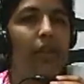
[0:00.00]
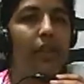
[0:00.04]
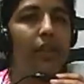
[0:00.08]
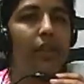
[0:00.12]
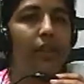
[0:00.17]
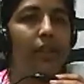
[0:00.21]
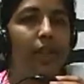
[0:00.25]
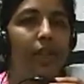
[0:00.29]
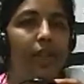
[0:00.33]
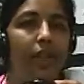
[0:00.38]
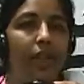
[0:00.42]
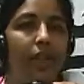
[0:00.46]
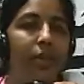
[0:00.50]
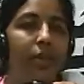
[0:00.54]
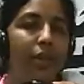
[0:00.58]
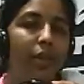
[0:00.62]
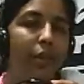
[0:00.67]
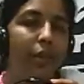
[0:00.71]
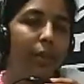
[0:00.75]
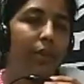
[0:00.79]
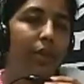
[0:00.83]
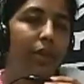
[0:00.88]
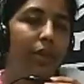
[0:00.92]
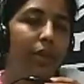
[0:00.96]
Xylem
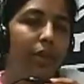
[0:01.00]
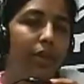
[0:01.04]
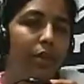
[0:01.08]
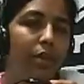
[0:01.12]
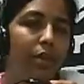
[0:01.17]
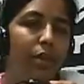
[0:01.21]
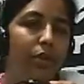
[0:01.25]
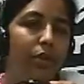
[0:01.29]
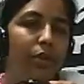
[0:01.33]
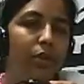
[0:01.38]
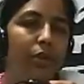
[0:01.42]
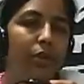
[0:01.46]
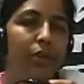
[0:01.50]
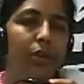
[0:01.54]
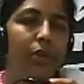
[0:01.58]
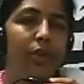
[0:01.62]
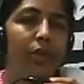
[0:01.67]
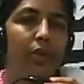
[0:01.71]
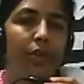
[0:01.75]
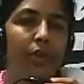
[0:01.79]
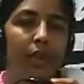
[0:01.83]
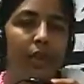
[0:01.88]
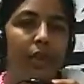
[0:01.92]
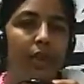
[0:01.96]
comprised of
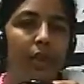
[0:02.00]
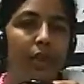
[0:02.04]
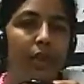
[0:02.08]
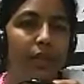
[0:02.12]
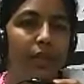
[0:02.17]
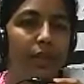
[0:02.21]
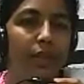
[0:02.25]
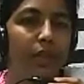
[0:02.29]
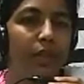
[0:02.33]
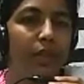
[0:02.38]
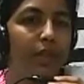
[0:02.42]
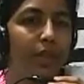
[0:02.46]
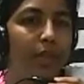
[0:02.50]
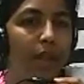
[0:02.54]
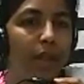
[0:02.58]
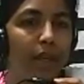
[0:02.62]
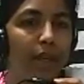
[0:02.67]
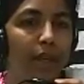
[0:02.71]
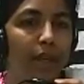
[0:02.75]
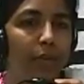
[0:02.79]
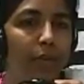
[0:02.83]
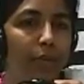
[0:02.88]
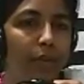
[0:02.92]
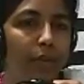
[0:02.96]
tracheids and
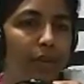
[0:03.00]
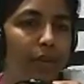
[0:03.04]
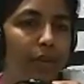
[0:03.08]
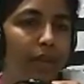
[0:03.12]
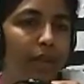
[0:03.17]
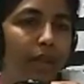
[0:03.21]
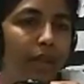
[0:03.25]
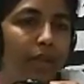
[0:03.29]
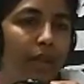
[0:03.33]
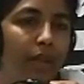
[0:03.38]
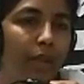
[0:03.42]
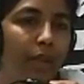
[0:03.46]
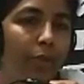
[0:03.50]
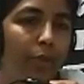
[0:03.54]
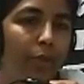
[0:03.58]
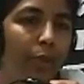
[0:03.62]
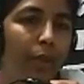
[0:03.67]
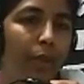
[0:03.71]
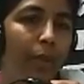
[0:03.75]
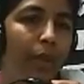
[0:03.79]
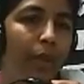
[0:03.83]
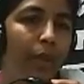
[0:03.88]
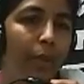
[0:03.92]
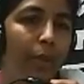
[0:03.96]
xylem vessels, and
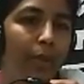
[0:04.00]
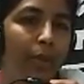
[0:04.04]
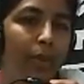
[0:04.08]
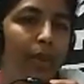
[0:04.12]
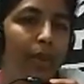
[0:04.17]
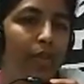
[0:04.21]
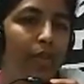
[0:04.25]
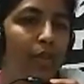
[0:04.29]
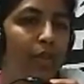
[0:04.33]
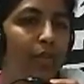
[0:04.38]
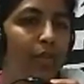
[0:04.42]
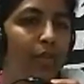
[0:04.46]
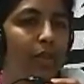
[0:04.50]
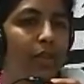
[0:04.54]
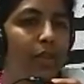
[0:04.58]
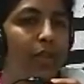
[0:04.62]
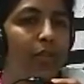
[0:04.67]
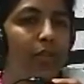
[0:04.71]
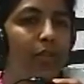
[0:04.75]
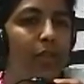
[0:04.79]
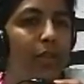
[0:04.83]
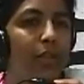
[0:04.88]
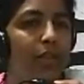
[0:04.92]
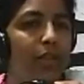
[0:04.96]
phloem comprised of
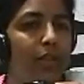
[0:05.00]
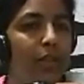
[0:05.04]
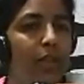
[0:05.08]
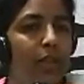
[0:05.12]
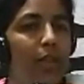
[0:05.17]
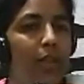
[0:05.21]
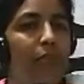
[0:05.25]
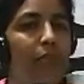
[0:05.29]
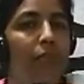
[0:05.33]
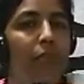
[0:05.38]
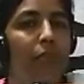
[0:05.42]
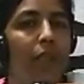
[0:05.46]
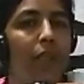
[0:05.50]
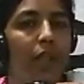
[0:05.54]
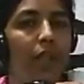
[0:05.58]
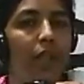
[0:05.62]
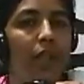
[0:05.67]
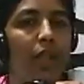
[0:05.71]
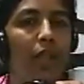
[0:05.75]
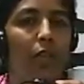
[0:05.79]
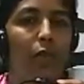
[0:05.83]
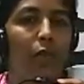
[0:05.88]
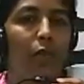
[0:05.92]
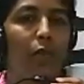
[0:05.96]
seed cells and
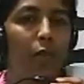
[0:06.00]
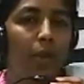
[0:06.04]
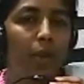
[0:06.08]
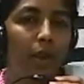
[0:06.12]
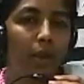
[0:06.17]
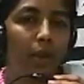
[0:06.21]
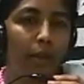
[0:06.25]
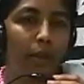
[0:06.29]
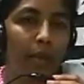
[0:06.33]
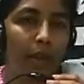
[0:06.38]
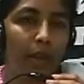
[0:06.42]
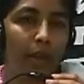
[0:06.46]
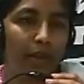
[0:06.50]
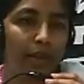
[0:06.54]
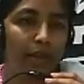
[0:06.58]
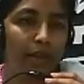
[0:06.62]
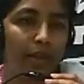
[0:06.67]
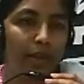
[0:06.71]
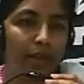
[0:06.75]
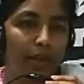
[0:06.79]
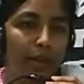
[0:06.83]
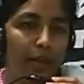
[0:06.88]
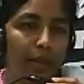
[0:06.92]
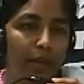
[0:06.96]
phloem
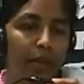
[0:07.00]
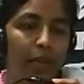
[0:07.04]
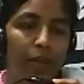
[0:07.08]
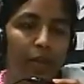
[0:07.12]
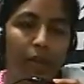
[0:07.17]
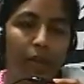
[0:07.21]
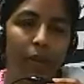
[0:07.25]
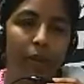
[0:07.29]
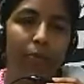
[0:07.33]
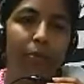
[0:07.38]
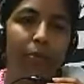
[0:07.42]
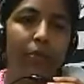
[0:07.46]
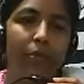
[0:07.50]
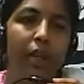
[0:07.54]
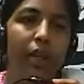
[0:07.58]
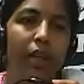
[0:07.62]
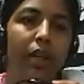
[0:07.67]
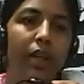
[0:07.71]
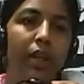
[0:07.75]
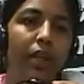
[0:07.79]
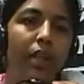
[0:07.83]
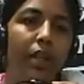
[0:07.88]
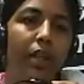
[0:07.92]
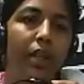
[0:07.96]
parenchyma. Okay.
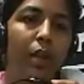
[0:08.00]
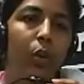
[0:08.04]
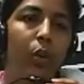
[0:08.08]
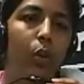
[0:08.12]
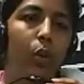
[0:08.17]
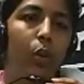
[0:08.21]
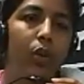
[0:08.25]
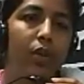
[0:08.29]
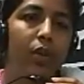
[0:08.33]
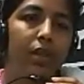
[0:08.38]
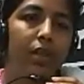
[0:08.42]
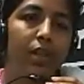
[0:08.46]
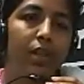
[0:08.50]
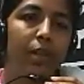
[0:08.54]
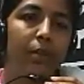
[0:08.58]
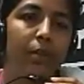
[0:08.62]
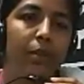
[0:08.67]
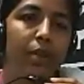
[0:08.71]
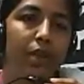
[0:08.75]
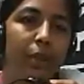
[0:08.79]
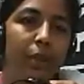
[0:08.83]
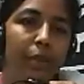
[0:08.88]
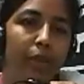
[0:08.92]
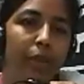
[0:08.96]
In the old
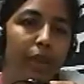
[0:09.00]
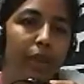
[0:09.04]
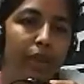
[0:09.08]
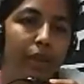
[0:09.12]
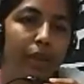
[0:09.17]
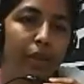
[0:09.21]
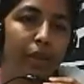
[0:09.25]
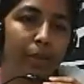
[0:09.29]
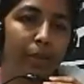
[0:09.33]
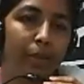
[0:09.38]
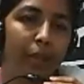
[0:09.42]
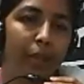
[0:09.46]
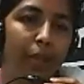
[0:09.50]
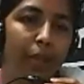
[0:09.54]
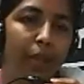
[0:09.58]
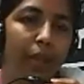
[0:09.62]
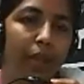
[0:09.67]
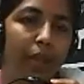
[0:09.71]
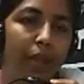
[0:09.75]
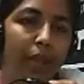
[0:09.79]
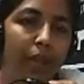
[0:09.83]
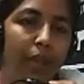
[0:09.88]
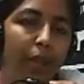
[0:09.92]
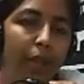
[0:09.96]
stems, the
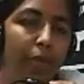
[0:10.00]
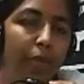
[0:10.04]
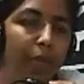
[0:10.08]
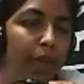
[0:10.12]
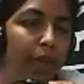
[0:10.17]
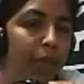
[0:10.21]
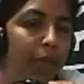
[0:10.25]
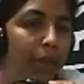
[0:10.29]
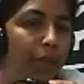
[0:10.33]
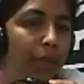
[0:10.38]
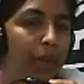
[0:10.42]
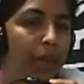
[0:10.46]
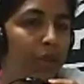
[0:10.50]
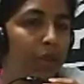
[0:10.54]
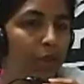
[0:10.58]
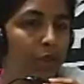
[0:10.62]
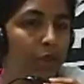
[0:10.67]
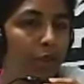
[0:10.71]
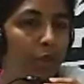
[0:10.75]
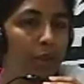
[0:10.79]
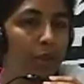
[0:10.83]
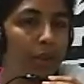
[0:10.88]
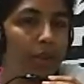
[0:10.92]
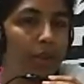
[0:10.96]
primary cambium are
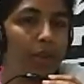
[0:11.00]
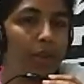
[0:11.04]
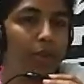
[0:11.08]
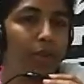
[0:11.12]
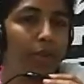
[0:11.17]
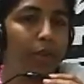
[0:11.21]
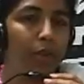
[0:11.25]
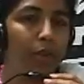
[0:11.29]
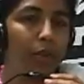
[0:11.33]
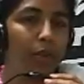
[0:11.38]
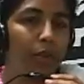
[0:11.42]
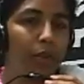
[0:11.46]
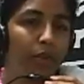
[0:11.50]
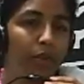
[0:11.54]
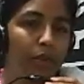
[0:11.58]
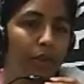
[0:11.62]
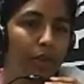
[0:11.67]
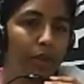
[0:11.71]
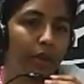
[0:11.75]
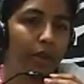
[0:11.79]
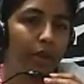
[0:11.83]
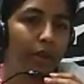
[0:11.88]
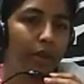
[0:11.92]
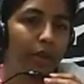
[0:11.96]
short-lived or
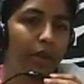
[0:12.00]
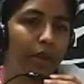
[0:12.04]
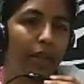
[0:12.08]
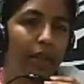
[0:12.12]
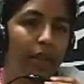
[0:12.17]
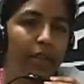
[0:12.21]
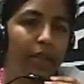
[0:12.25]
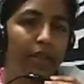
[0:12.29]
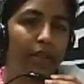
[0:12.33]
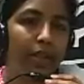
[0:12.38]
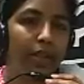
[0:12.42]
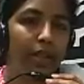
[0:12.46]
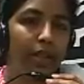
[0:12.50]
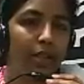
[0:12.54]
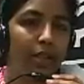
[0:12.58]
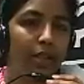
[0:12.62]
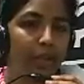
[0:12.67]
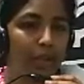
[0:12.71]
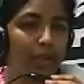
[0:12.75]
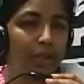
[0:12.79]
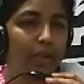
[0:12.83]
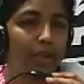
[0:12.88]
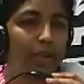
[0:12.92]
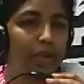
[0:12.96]
sclerotic cells
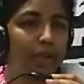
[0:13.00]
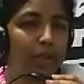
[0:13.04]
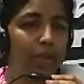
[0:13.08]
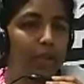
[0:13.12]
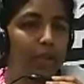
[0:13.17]
present.